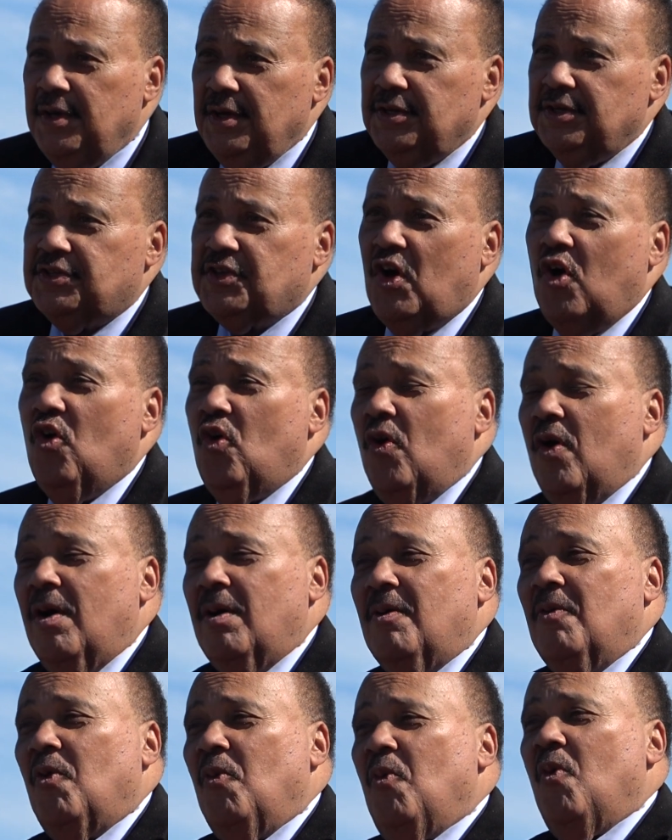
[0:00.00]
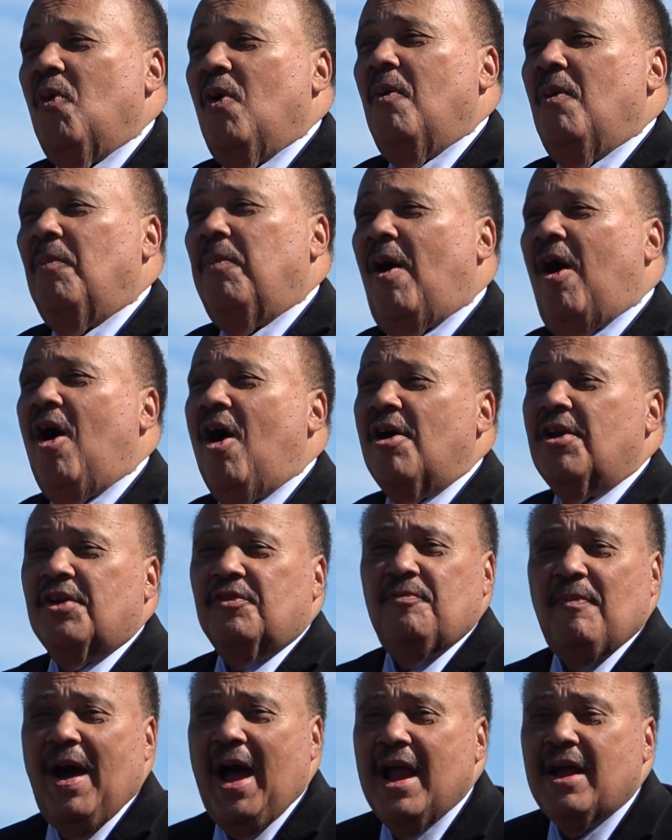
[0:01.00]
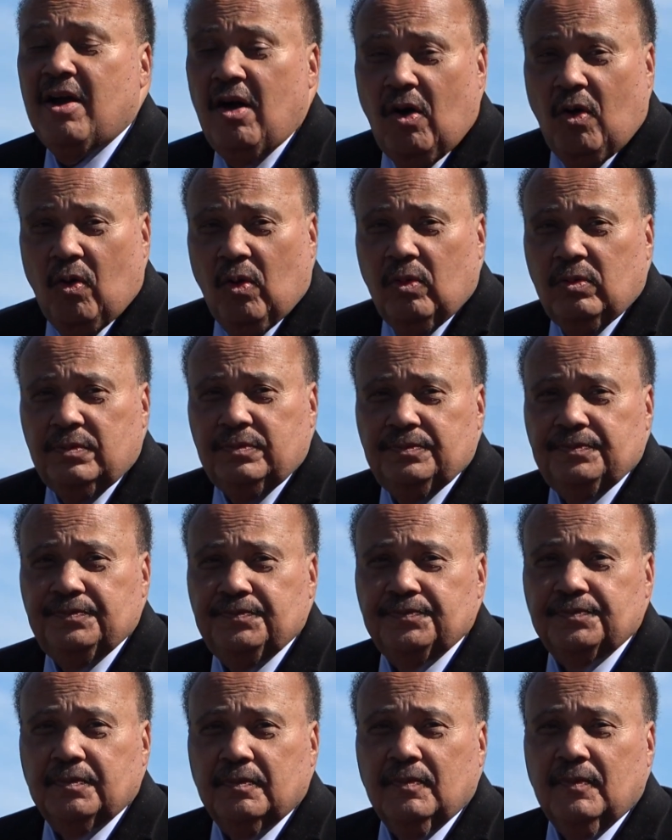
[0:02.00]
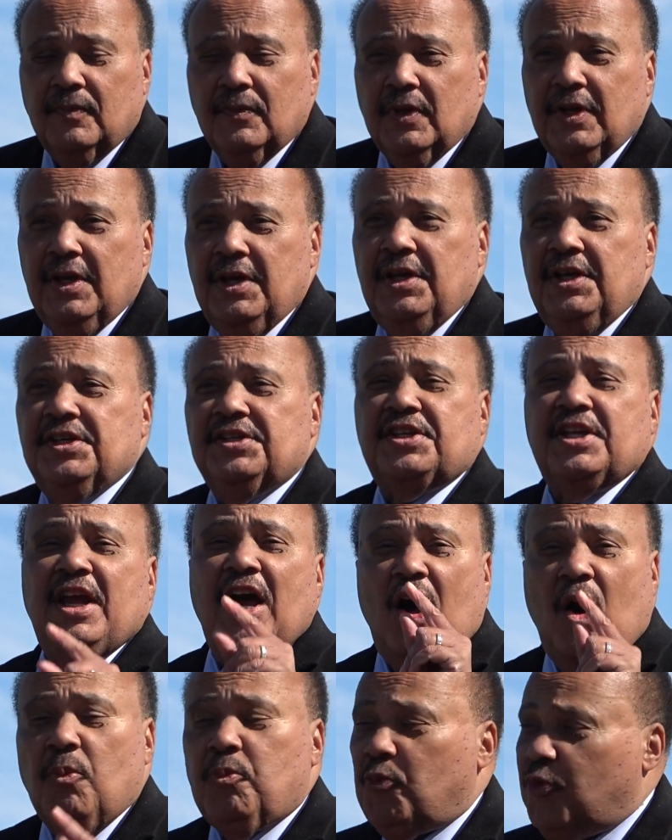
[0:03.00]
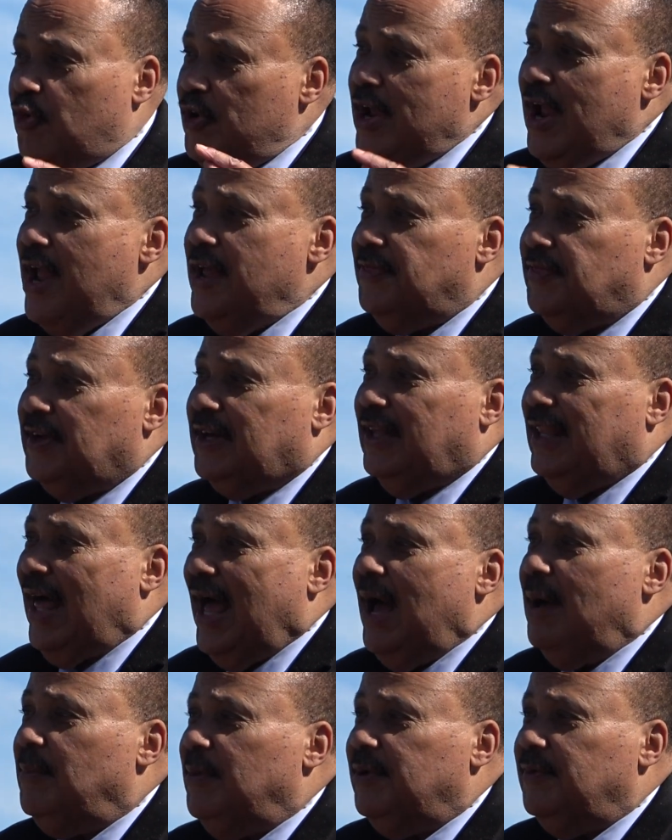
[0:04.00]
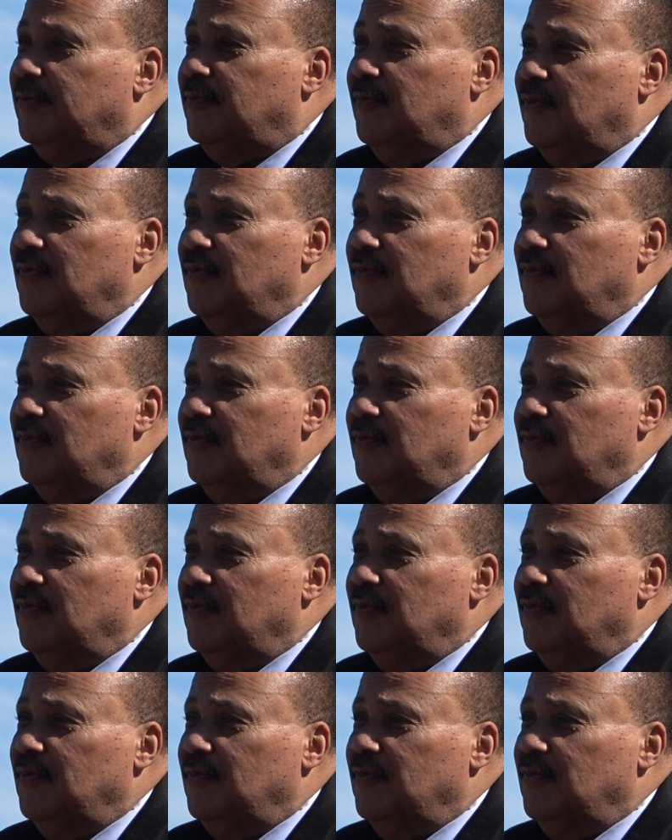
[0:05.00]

So part of my goal is to help create the climate